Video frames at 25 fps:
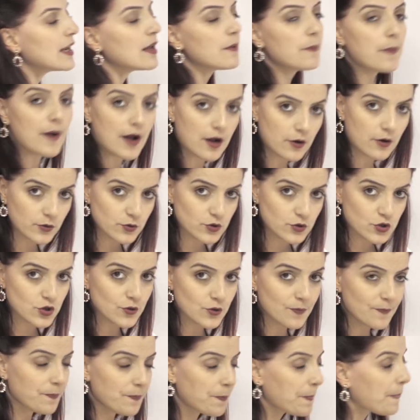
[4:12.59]
about
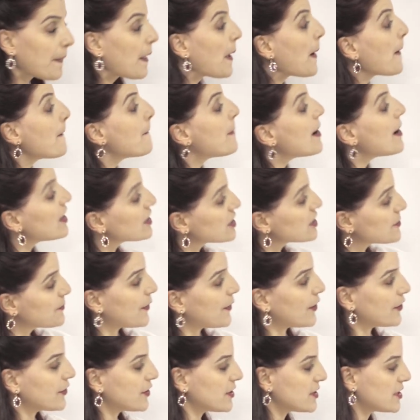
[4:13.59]
past
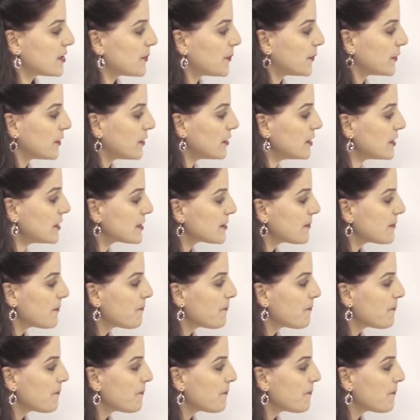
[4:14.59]
participles,